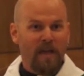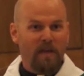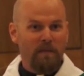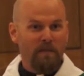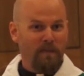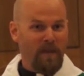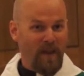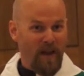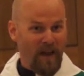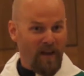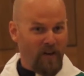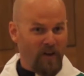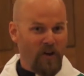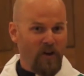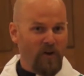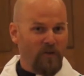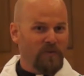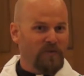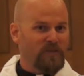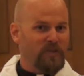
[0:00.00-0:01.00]

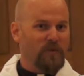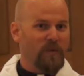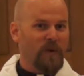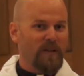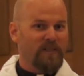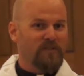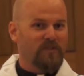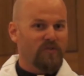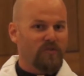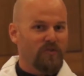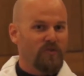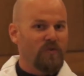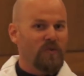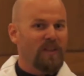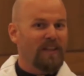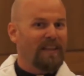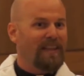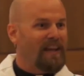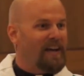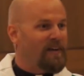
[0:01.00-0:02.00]
known to us through
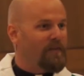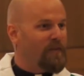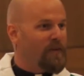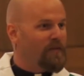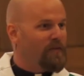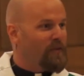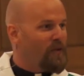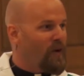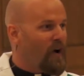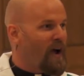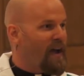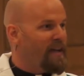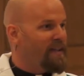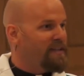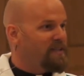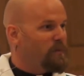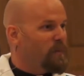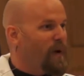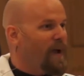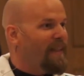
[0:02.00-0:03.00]
the love of
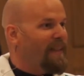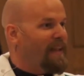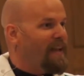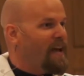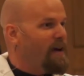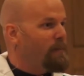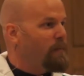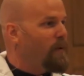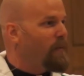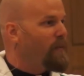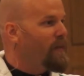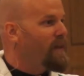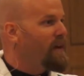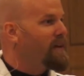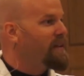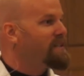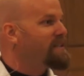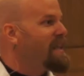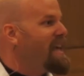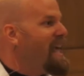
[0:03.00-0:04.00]
Christ, welling up within
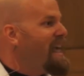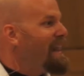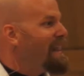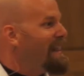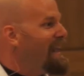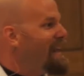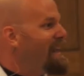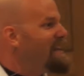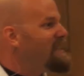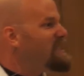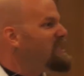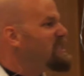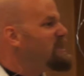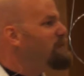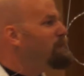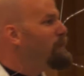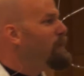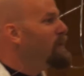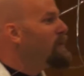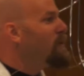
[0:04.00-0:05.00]
us. Let it
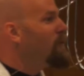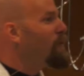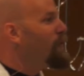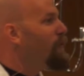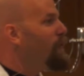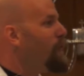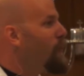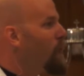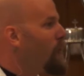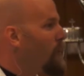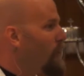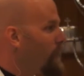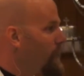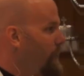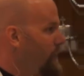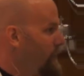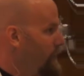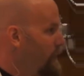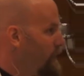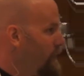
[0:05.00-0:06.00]
spill
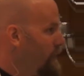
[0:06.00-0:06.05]
forth